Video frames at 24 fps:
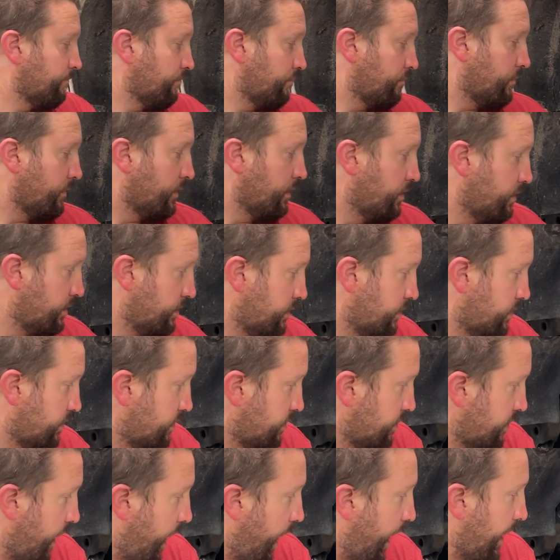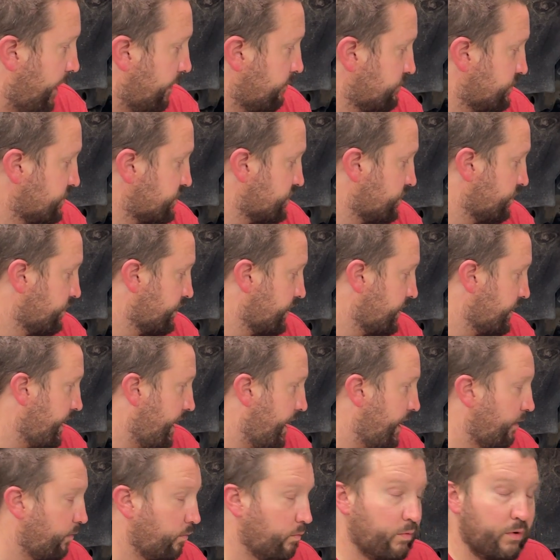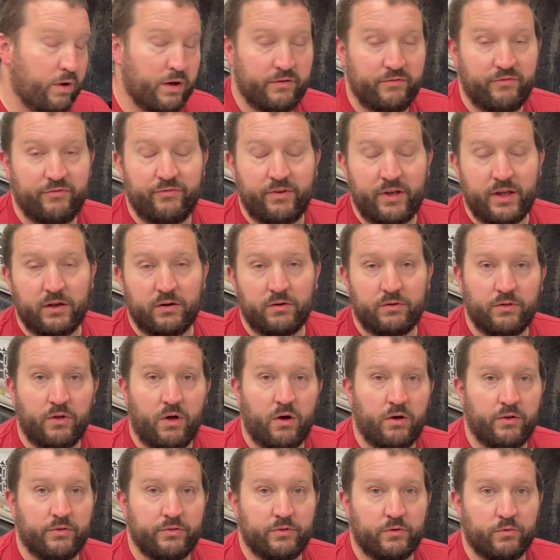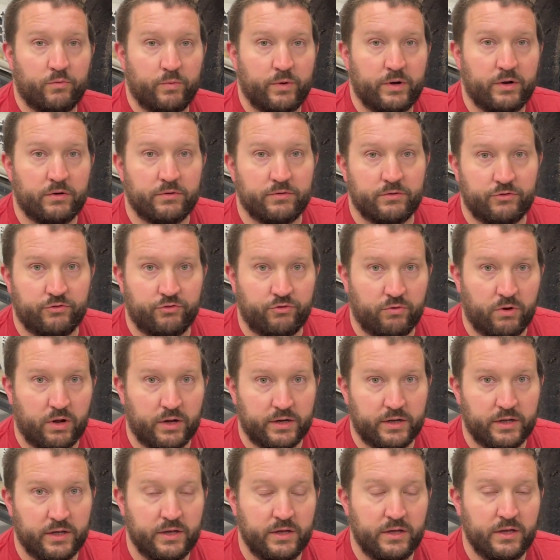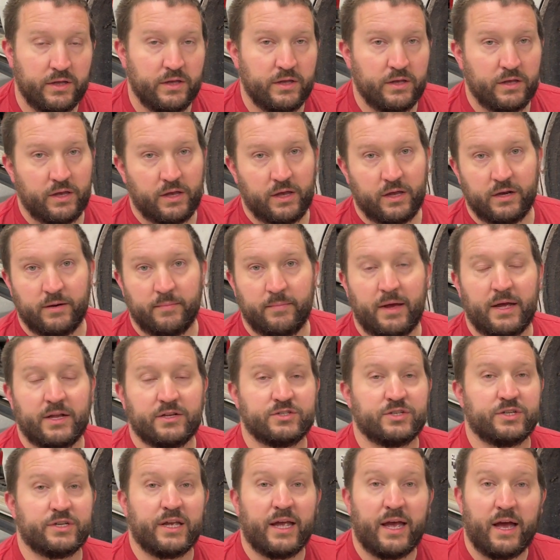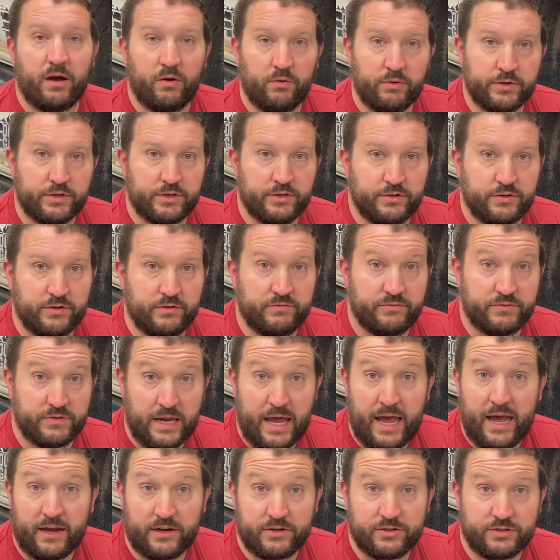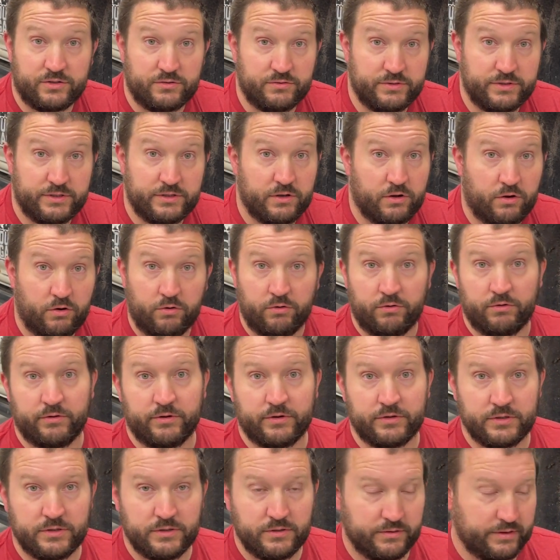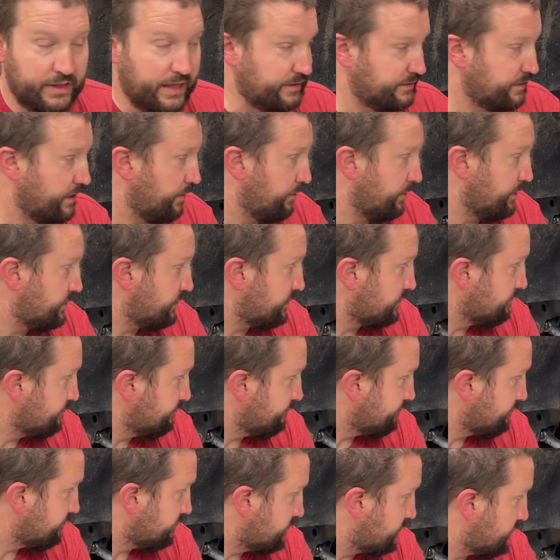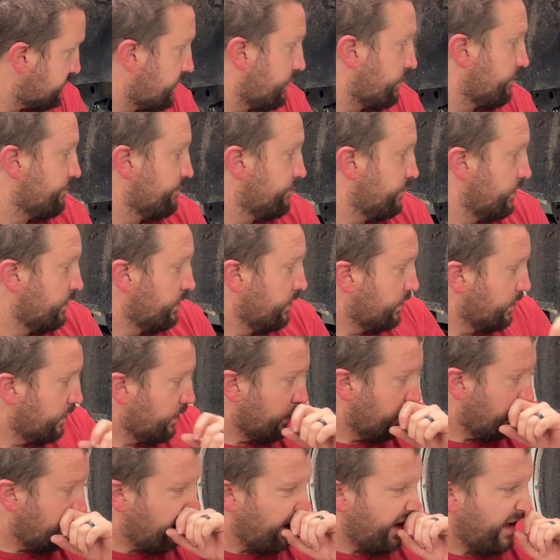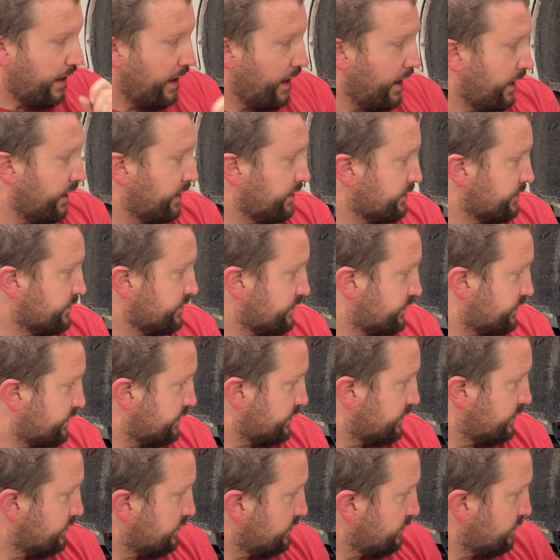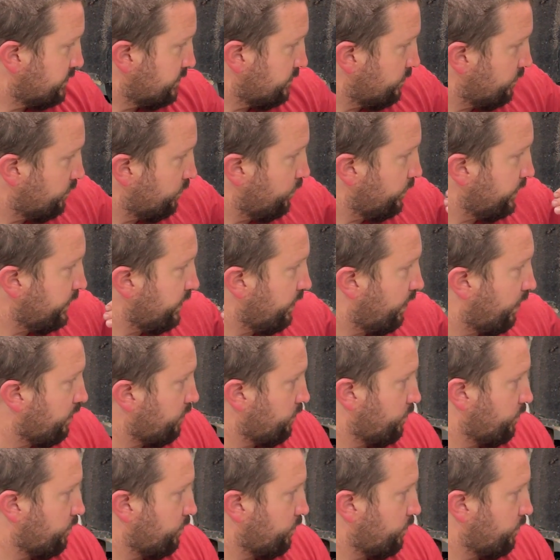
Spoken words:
on. I'm just looking at what failed on the rear of the truck and imagining how it could have actually earned that damage. So, as we are